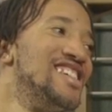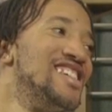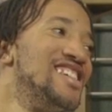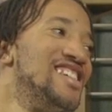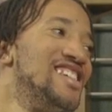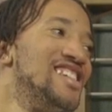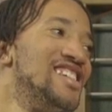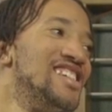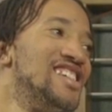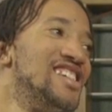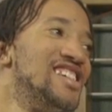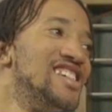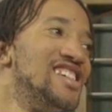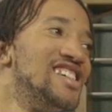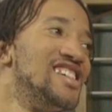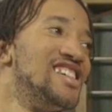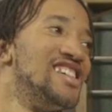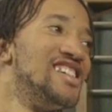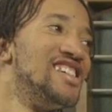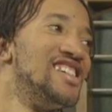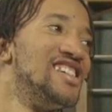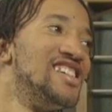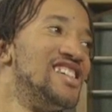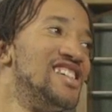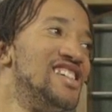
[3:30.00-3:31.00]

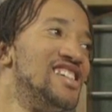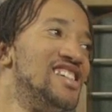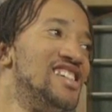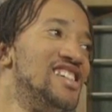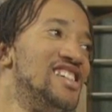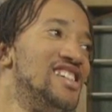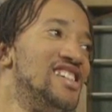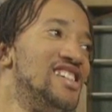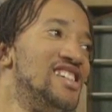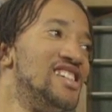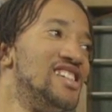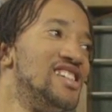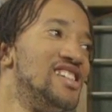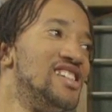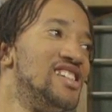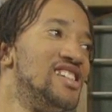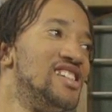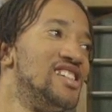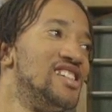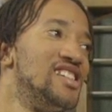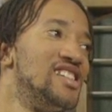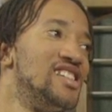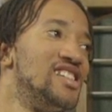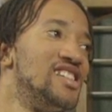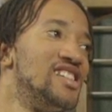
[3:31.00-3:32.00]

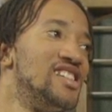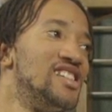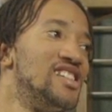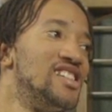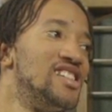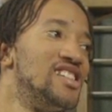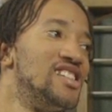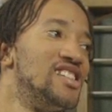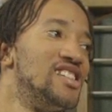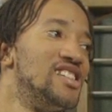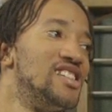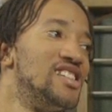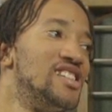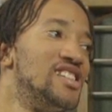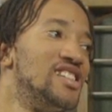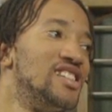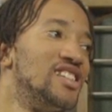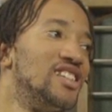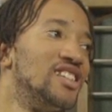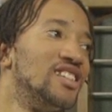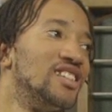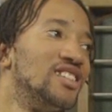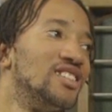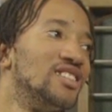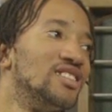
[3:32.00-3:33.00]

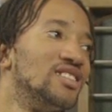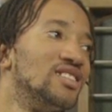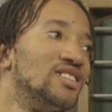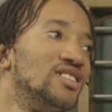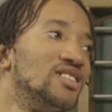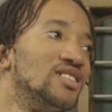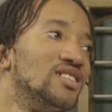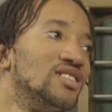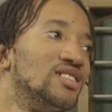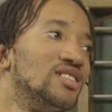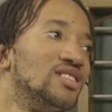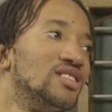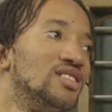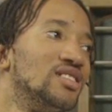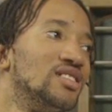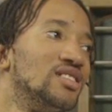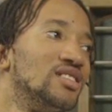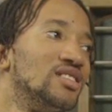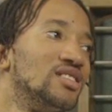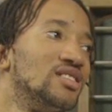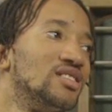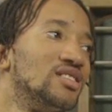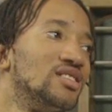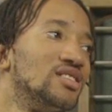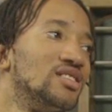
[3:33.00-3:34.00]

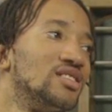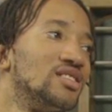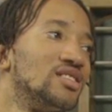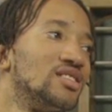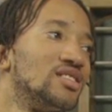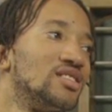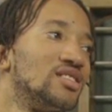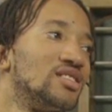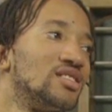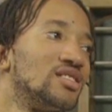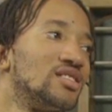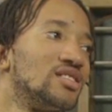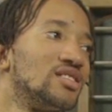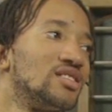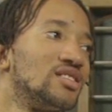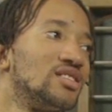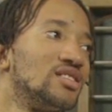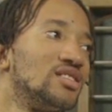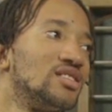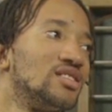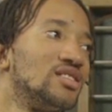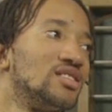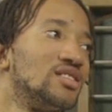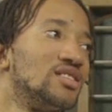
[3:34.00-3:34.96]
[no speech]